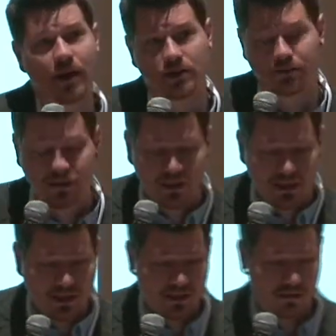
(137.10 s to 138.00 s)

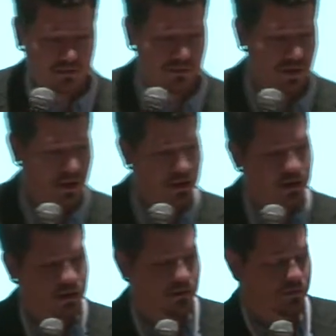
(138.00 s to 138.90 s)
possibility of
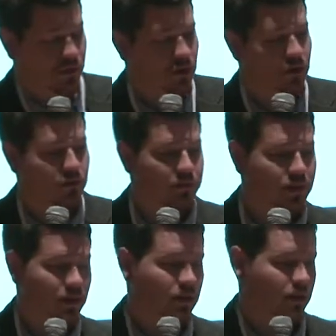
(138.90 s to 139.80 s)
their code
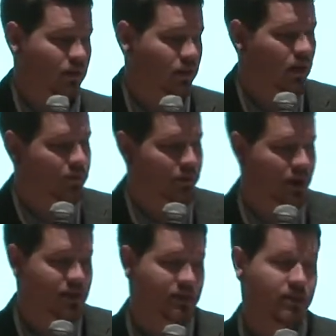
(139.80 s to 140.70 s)
being
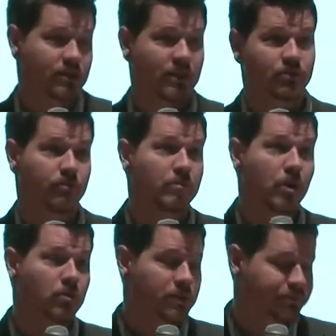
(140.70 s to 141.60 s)
compromised as
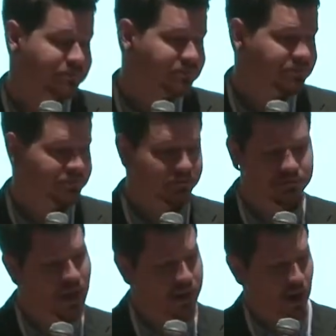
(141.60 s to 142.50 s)
remote
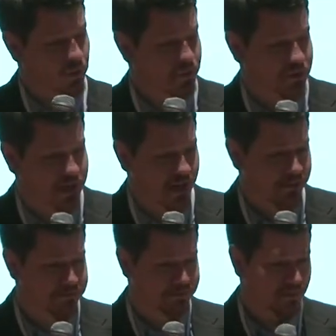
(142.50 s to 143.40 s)
and not worth their
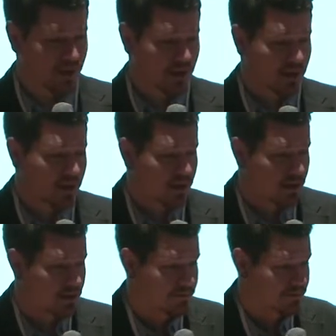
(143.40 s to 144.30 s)
time.
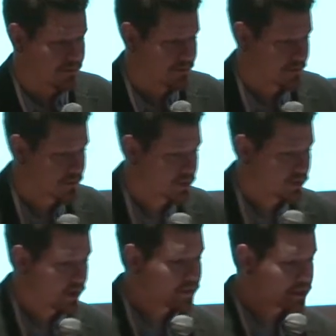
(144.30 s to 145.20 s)
So
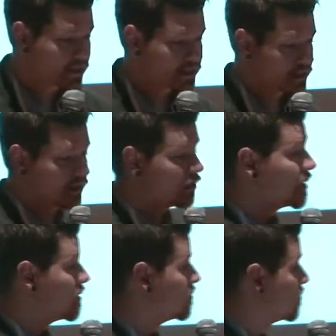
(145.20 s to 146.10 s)
this is a little bit